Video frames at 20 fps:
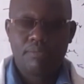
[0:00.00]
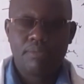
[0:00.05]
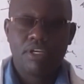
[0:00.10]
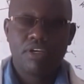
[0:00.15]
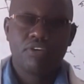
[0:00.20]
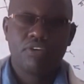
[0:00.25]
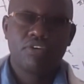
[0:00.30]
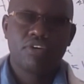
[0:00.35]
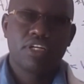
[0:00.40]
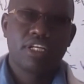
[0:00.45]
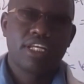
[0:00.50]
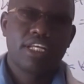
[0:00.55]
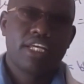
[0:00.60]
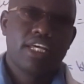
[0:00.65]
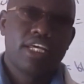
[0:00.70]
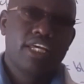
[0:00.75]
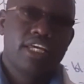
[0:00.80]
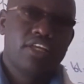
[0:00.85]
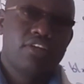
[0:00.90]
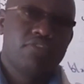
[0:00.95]
it
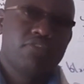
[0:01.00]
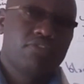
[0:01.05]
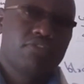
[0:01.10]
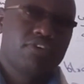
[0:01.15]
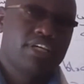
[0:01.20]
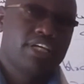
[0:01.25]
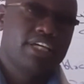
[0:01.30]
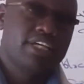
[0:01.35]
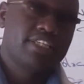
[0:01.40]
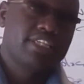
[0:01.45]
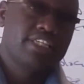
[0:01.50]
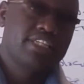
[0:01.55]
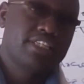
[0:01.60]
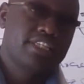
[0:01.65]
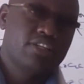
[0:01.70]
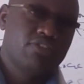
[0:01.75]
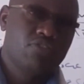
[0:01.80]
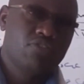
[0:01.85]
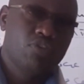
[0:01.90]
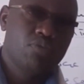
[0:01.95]
exists in form of
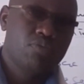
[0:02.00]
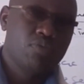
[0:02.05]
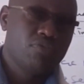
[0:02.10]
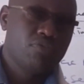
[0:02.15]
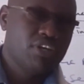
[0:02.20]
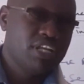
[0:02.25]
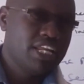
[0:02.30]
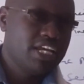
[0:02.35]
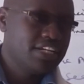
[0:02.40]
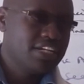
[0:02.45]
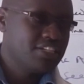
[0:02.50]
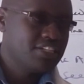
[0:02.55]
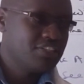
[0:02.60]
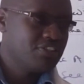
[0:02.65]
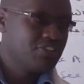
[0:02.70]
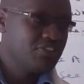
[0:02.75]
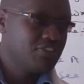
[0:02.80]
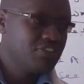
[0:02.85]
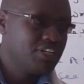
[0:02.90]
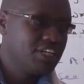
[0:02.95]
electrical,
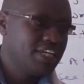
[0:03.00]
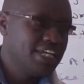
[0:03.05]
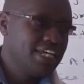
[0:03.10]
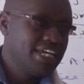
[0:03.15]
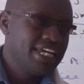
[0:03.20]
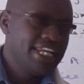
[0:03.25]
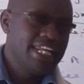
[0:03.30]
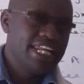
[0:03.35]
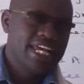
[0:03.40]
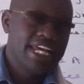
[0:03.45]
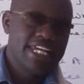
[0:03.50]
light,